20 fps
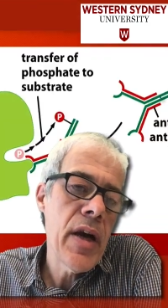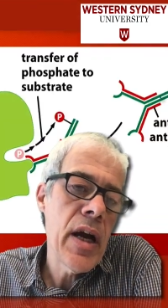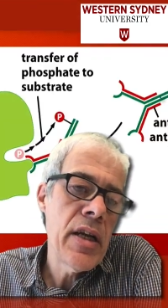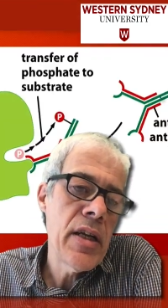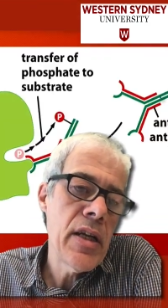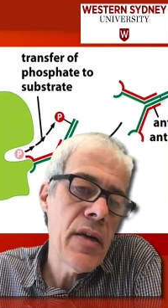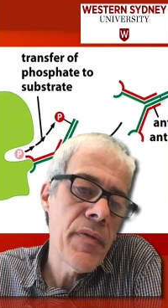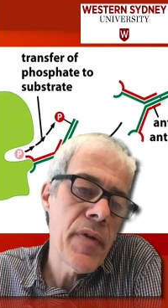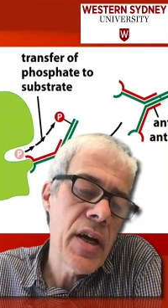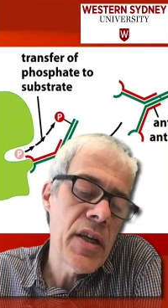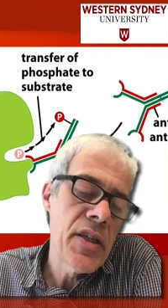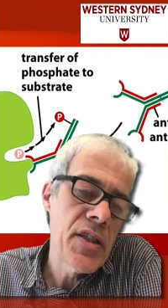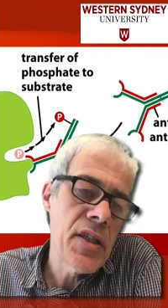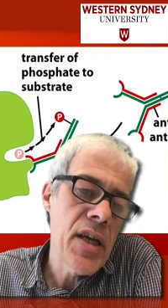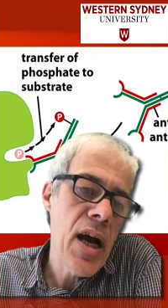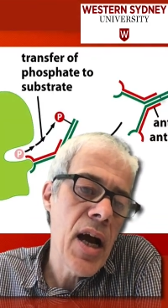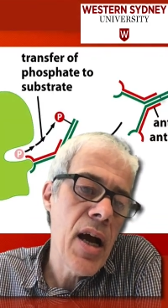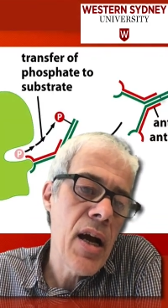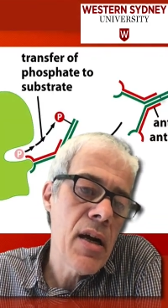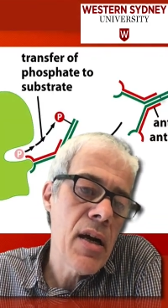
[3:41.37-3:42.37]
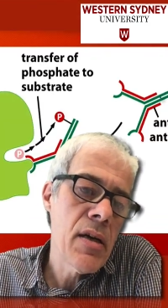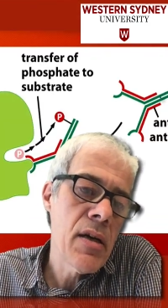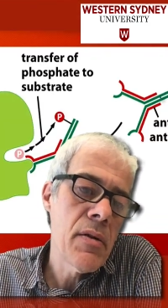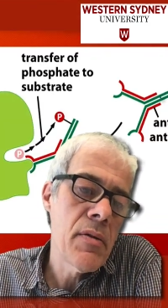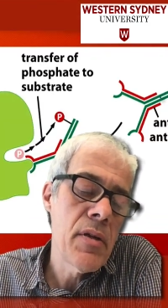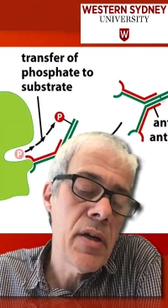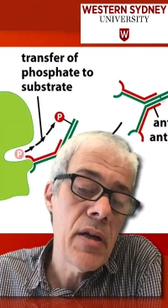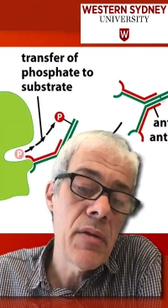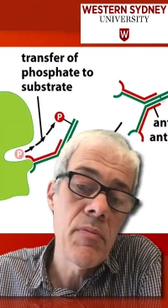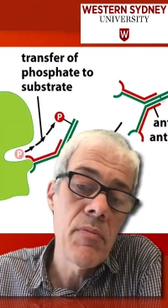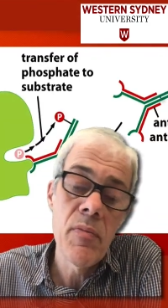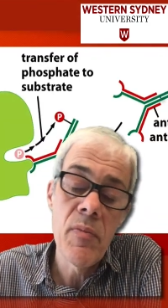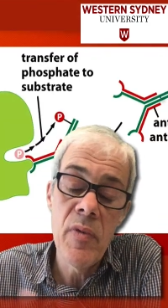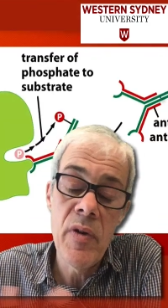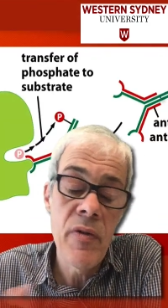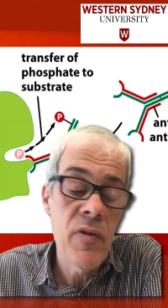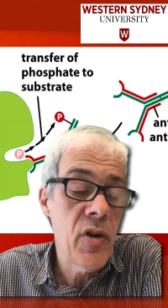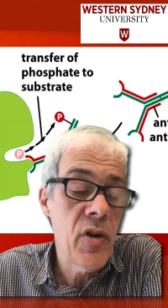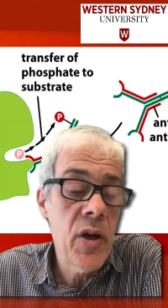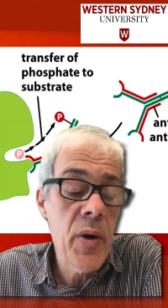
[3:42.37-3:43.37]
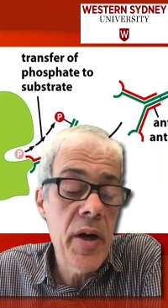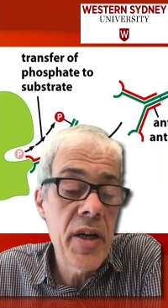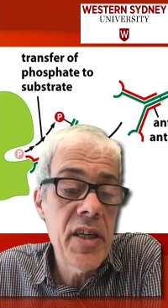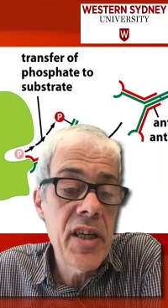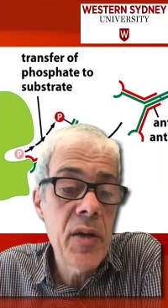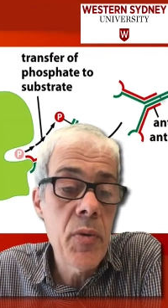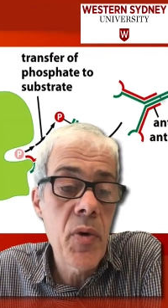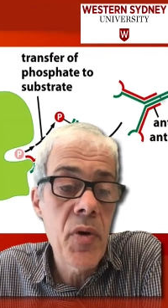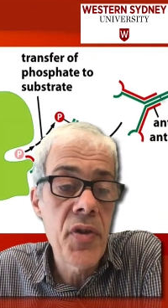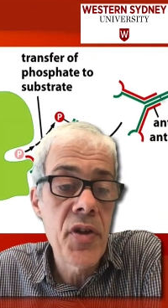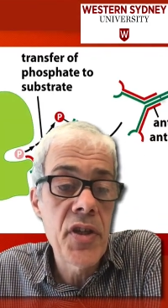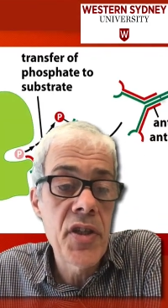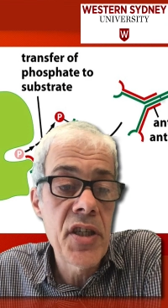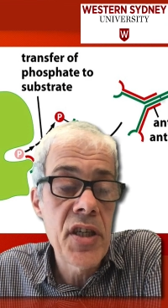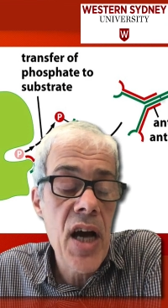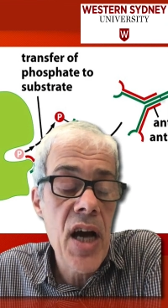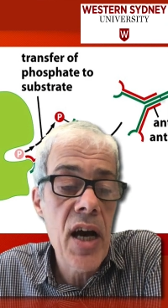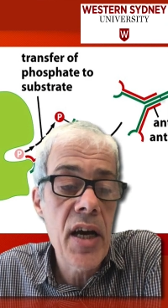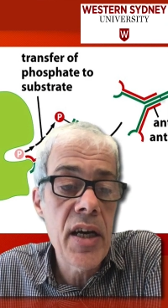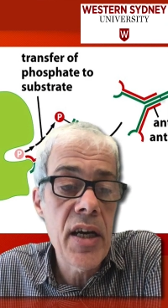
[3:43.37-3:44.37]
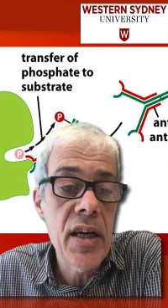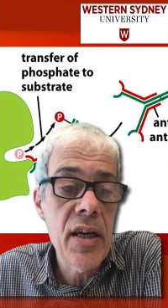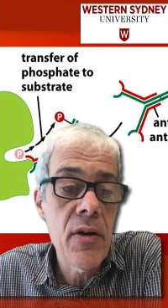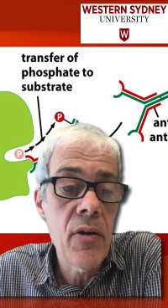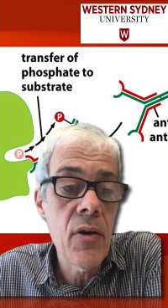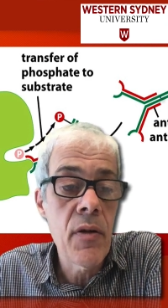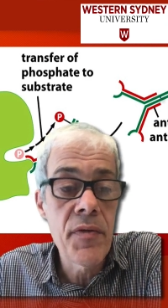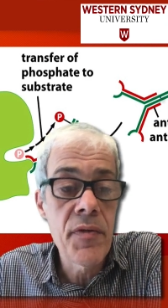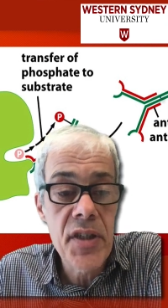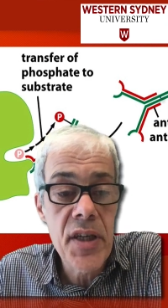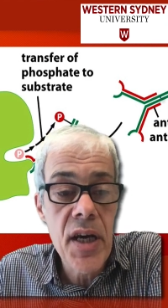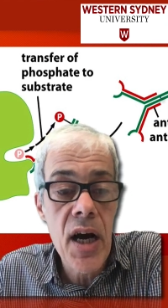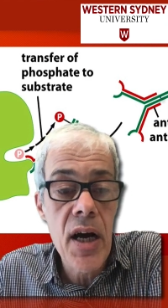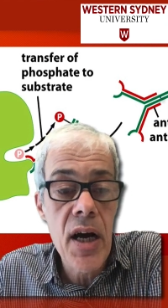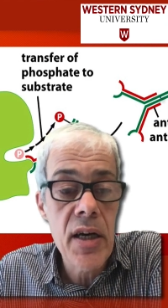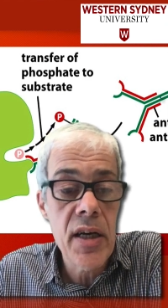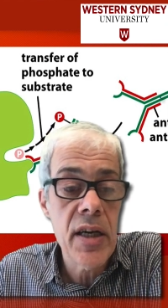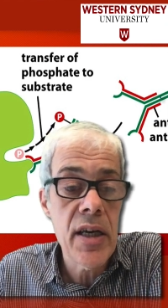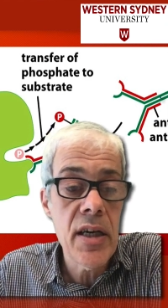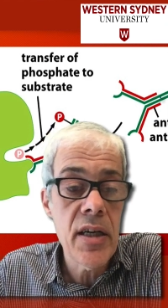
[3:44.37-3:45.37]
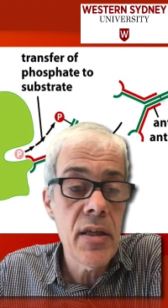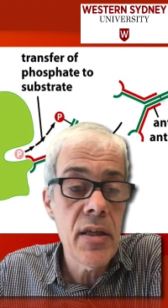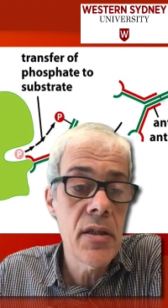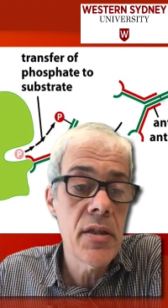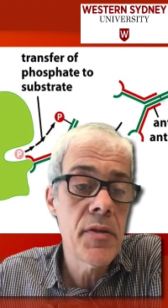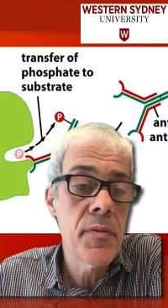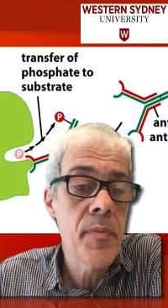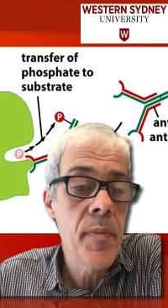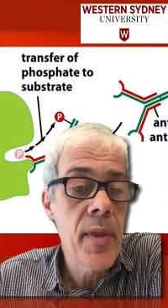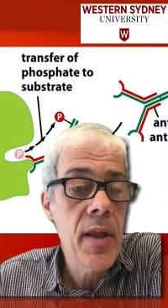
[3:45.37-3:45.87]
identified SARK, got no idea what the target of SARK is.